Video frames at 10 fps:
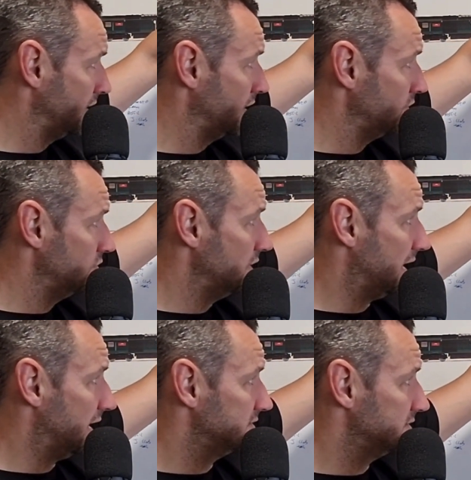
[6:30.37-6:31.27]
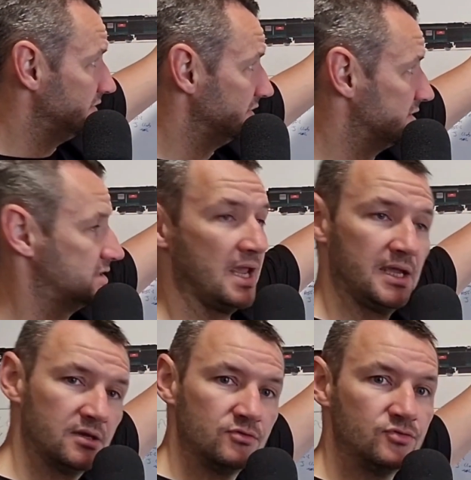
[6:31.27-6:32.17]
you actually have a
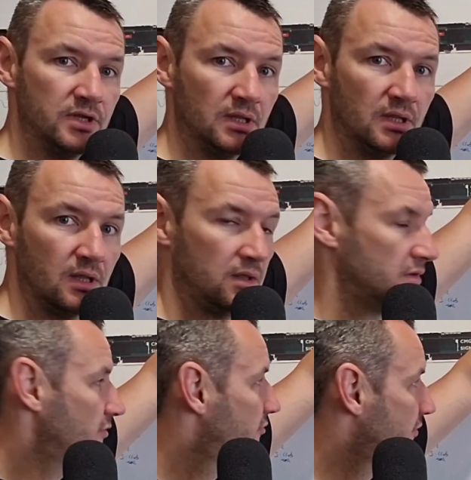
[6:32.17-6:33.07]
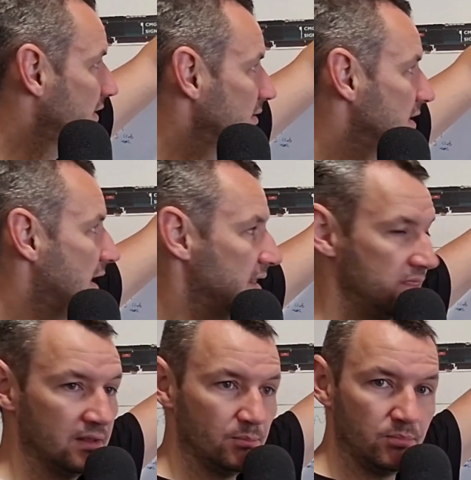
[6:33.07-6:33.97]
secondary filament in the
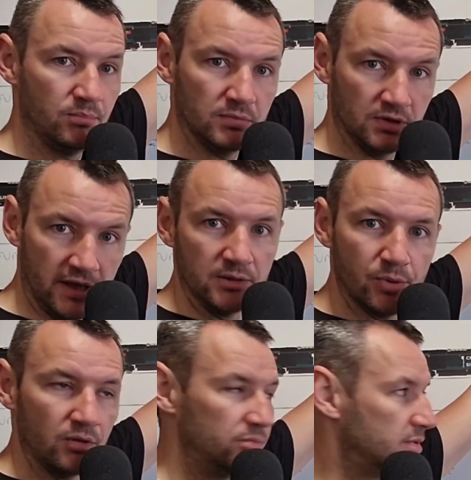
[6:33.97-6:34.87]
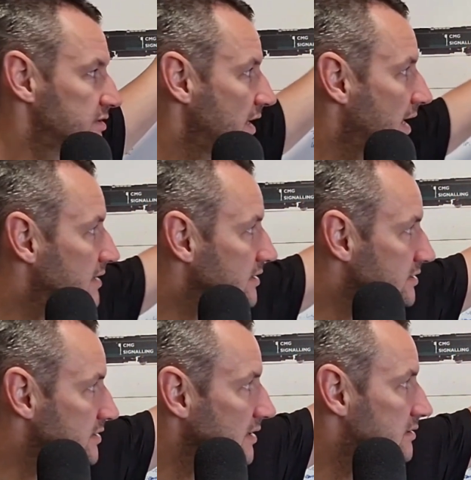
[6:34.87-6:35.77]
light bulb that's
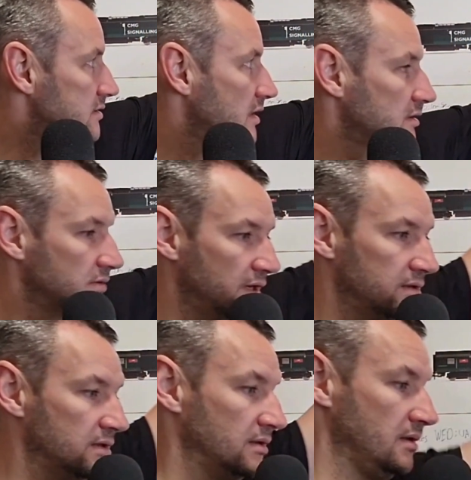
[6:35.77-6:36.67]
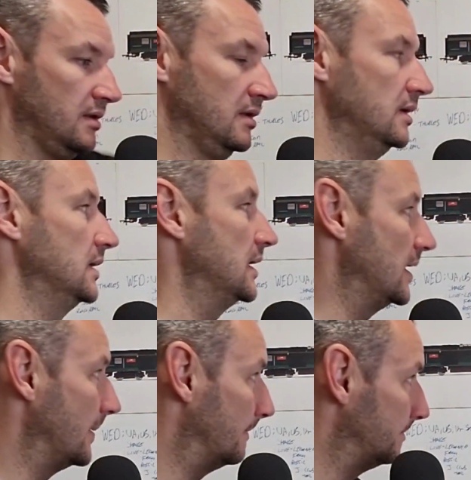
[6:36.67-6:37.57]
inside the signal head.
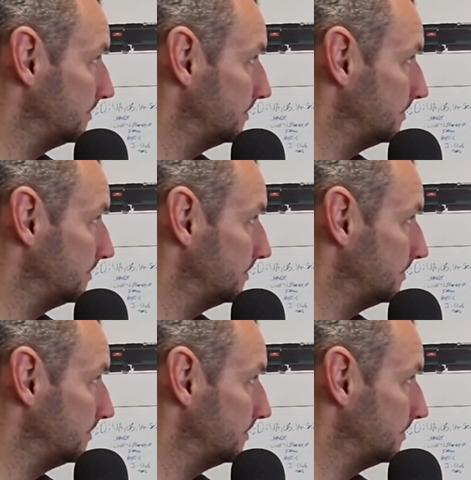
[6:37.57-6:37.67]
And